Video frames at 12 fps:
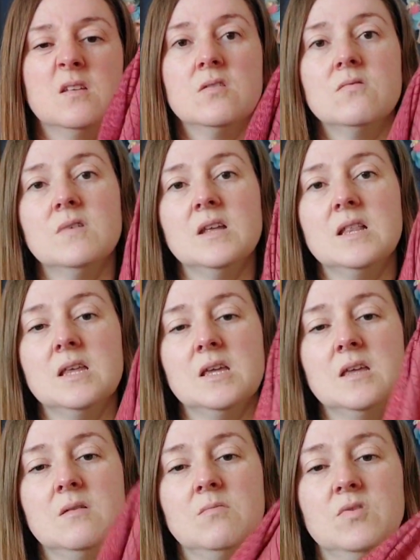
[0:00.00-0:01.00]
not
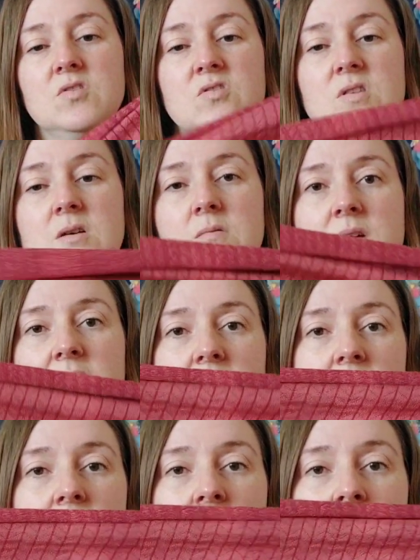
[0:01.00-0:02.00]
really much that way.